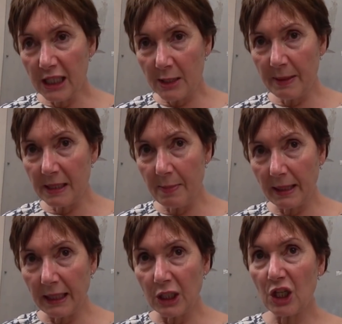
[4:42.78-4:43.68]
Learn to speak
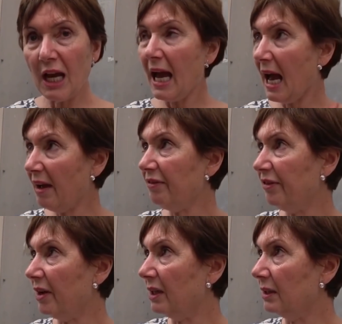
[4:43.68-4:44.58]
Spanish. Have
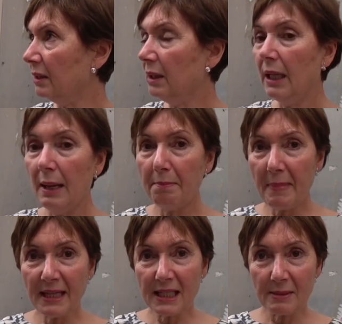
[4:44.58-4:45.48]
fun.
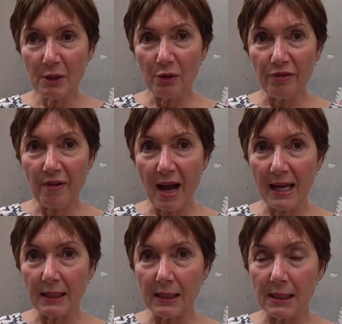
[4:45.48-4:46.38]
Make some new
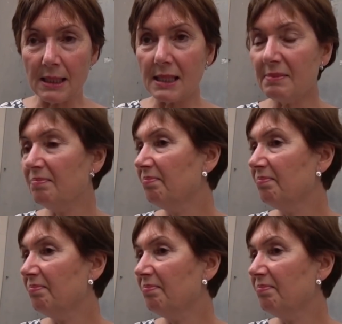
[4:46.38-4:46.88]
friends.